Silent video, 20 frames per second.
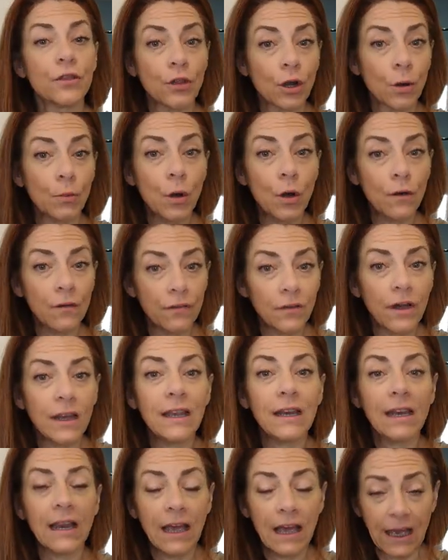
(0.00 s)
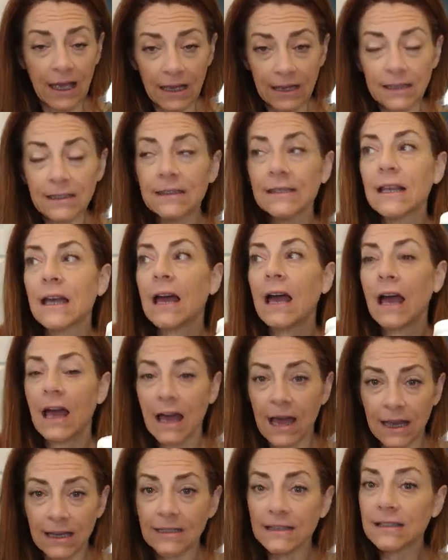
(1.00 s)
ThermoFight X
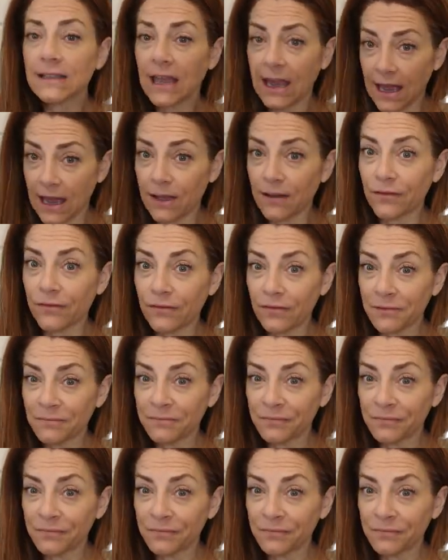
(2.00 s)
has caf.